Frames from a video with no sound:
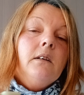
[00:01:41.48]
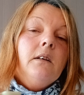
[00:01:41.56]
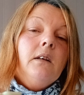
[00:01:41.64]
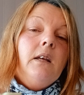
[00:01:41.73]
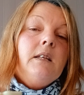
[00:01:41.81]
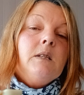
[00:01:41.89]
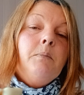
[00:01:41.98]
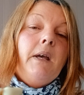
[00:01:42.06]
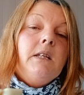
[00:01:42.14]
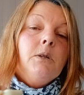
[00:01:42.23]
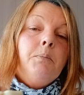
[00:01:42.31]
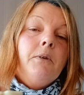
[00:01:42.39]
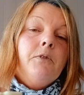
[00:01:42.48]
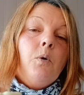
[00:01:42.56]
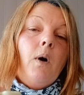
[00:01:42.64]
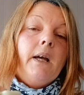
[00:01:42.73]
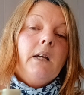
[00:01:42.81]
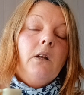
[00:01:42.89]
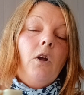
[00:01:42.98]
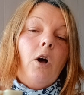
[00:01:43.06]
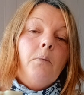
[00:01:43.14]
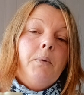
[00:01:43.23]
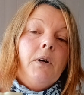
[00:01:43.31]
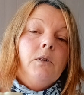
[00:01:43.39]
it's made up of quite a lot
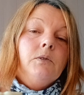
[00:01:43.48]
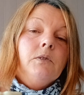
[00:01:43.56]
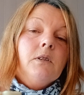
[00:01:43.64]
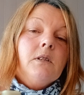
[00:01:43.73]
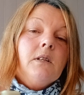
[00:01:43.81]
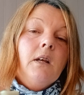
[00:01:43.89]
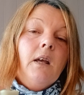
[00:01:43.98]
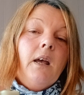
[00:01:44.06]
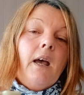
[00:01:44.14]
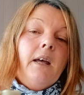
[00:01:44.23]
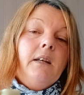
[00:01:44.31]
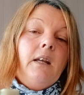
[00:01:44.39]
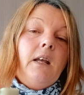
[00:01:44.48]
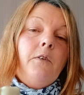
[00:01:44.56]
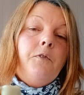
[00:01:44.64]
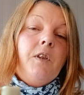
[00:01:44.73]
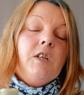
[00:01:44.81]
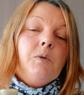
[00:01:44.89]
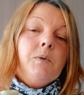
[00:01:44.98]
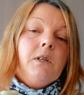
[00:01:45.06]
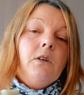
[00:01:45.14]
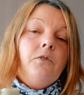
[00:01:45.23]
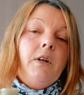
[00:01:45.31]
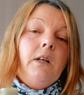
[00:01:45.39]
of bones, and if this was in
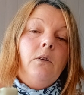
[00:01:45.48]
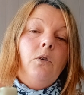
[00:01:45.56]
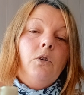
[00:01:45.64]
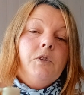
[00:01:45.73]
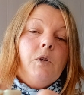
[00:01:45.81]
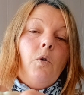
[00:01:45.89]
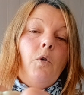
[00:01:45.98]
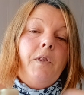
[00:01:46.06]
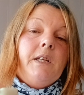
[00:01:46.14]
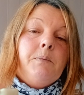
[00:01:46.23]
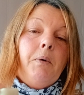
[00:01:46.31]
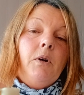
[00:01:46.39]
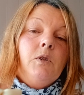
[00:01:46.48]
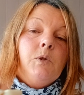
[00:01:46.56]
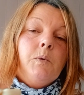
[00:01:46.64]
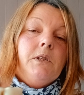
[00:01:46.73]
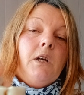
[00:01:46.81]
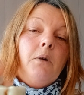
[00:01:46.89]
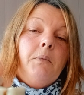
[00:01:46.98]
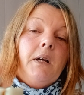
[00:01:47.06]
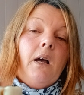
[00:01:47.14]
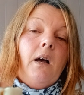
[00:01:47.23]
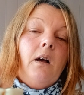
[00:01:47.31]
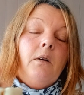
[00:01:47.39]
a real horse, all these bones would come
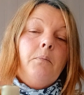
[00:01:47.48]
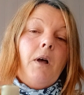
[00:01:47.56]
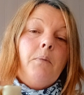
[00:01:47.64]
apart